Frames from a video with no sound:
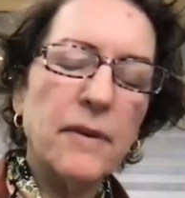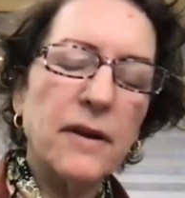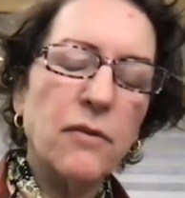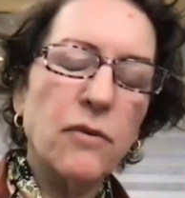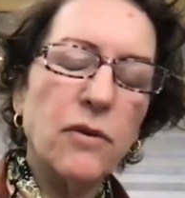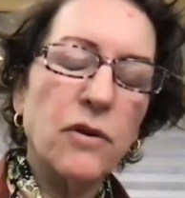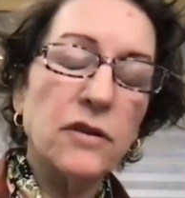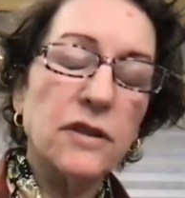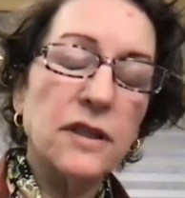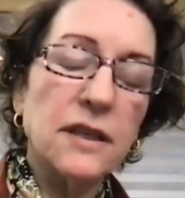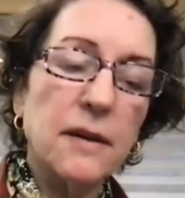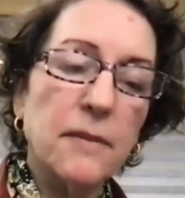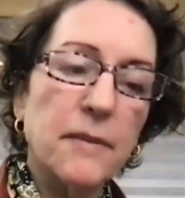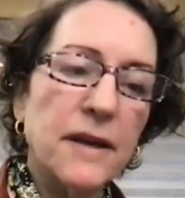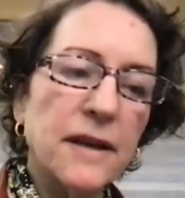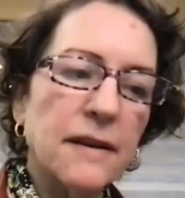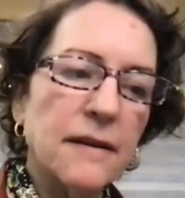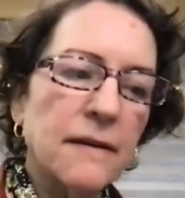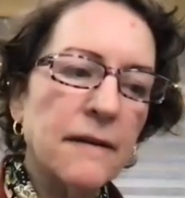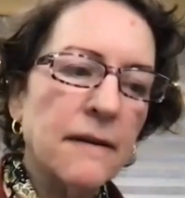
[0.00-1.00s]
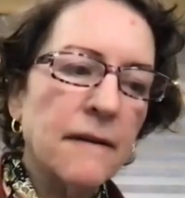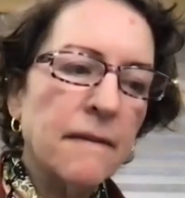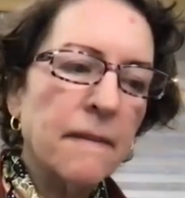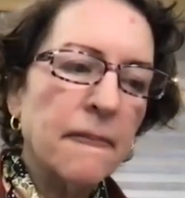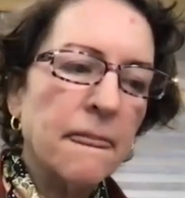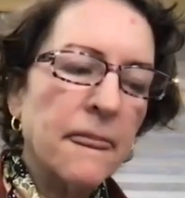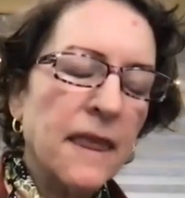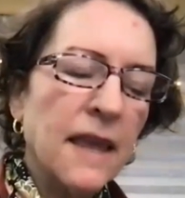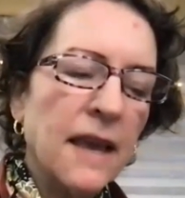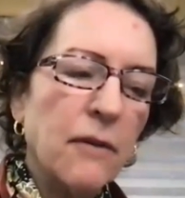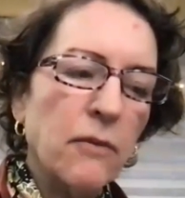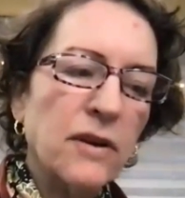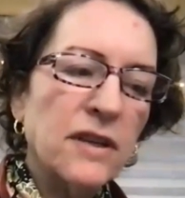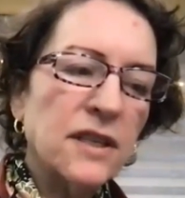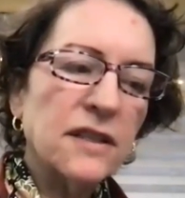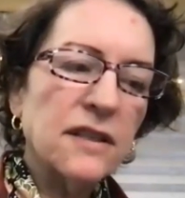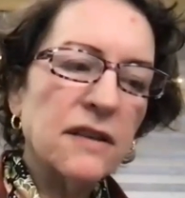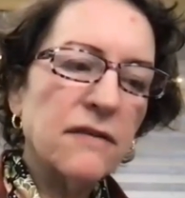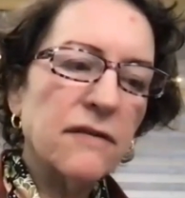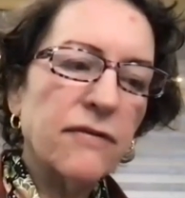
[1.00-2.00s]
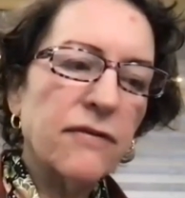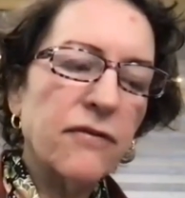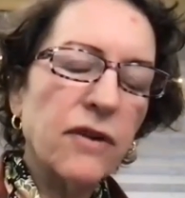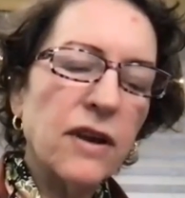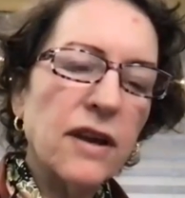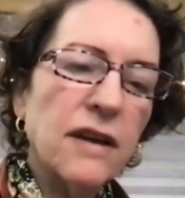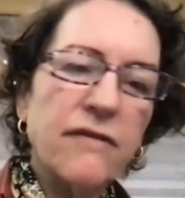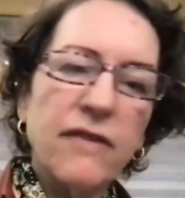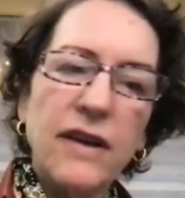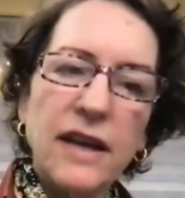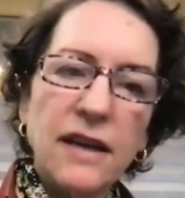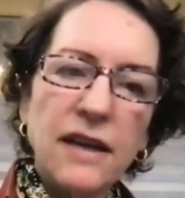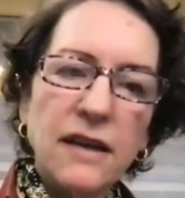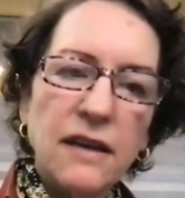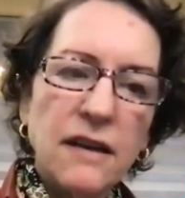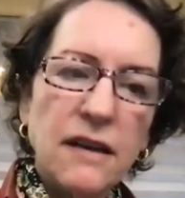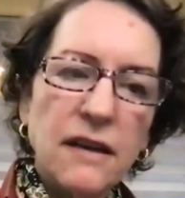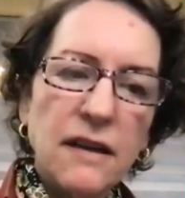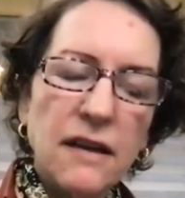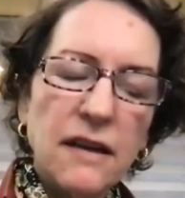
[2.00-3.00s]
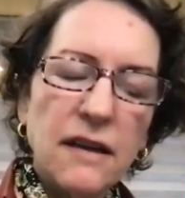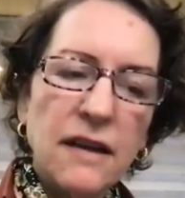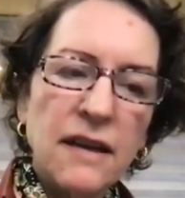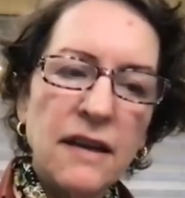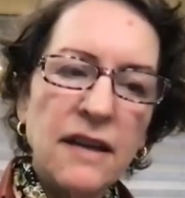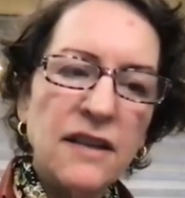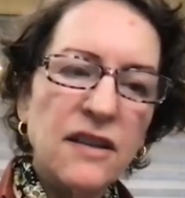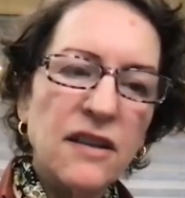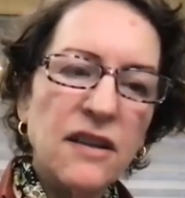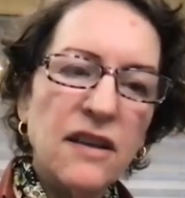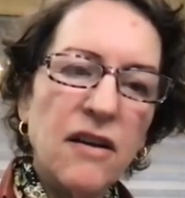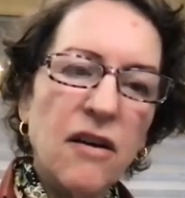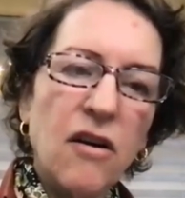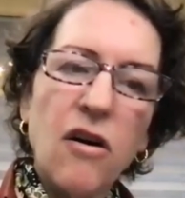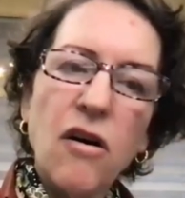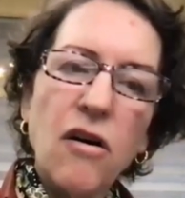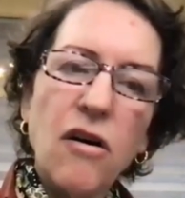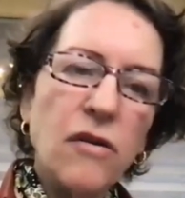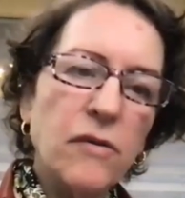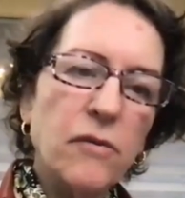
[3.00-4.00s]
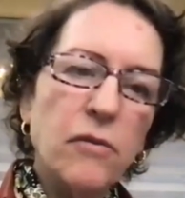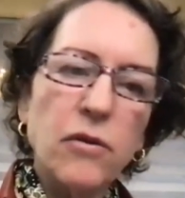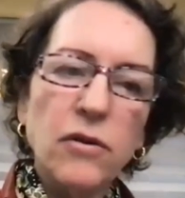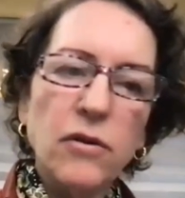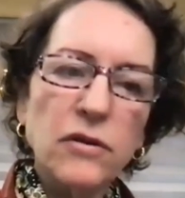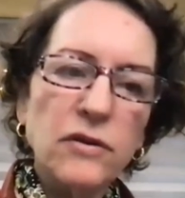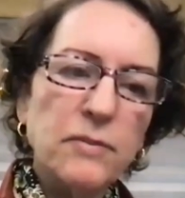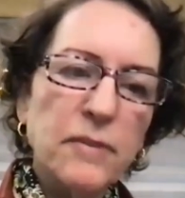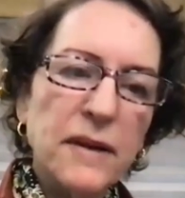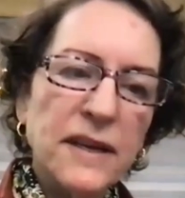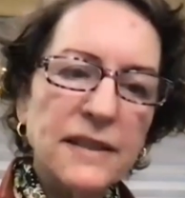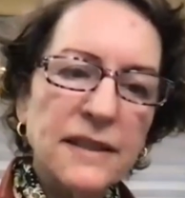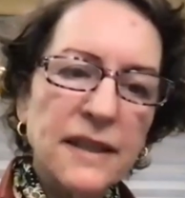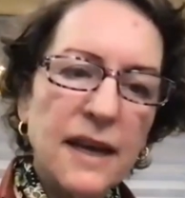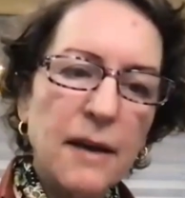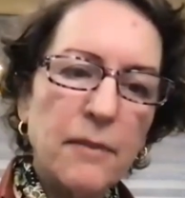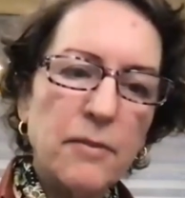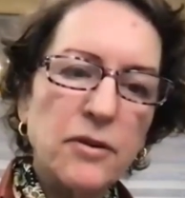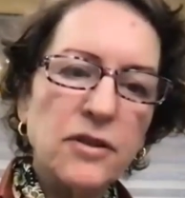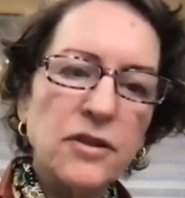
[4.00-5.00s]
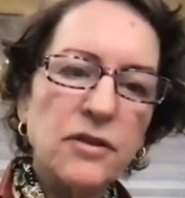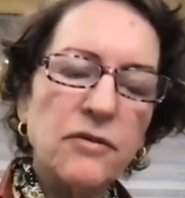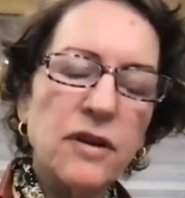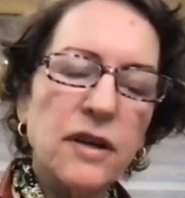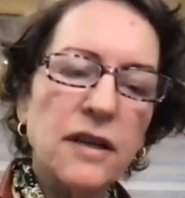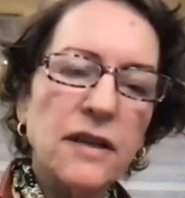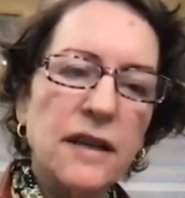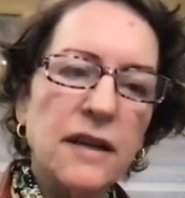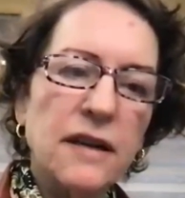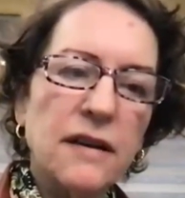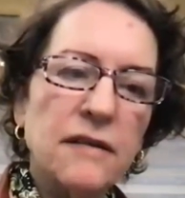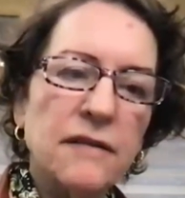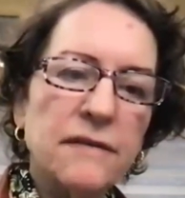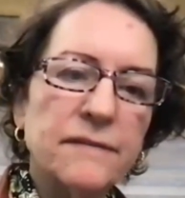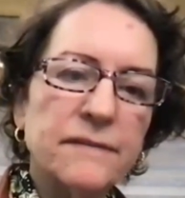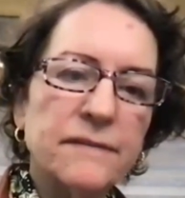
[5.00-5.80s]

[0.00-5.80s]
World Summit, which is a free event, and all the world's best tappers are on there,